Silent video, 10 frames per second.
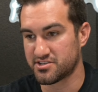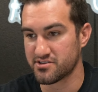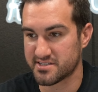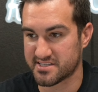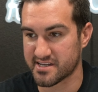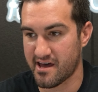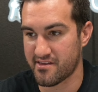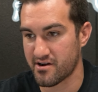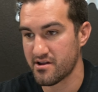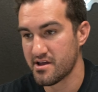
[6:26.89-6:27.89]
do this
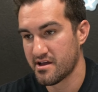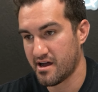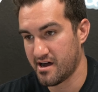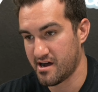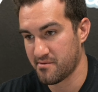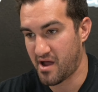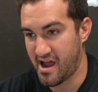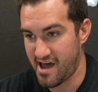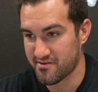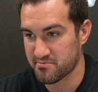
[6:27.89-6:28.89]
together. I
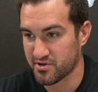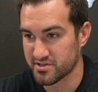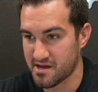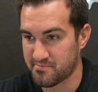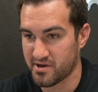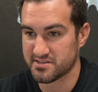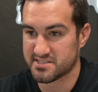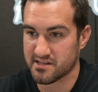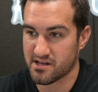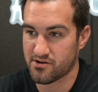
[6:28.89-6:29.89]
have it pulled up on
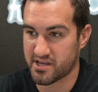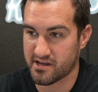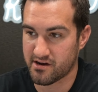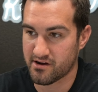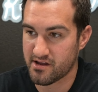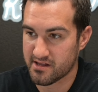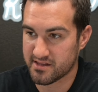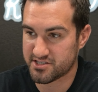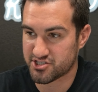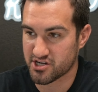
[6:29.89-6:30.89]
Zillow here.
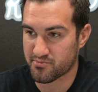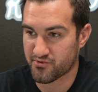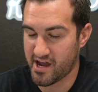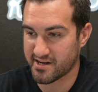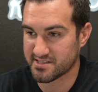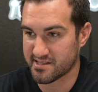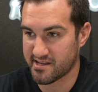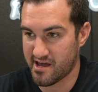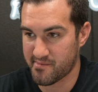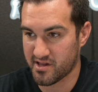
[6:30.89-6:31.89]
Let's jump right into
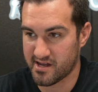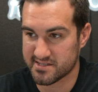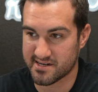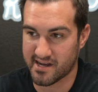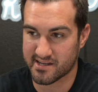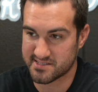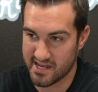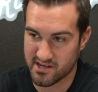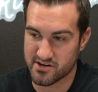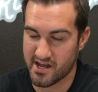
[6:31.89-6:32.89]
the MLS and I can
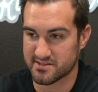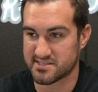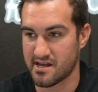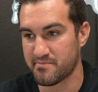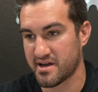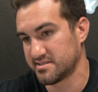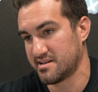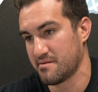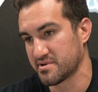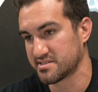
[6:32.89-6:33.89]
take you down step by
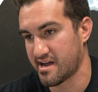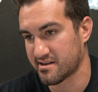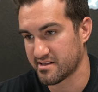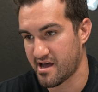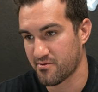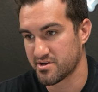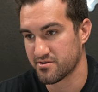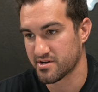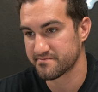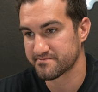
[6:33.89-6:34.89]
step exactly how we do
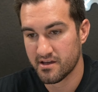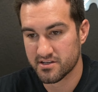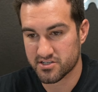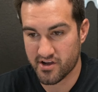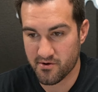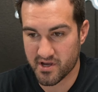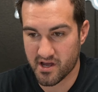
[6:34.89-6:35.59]
it. So here we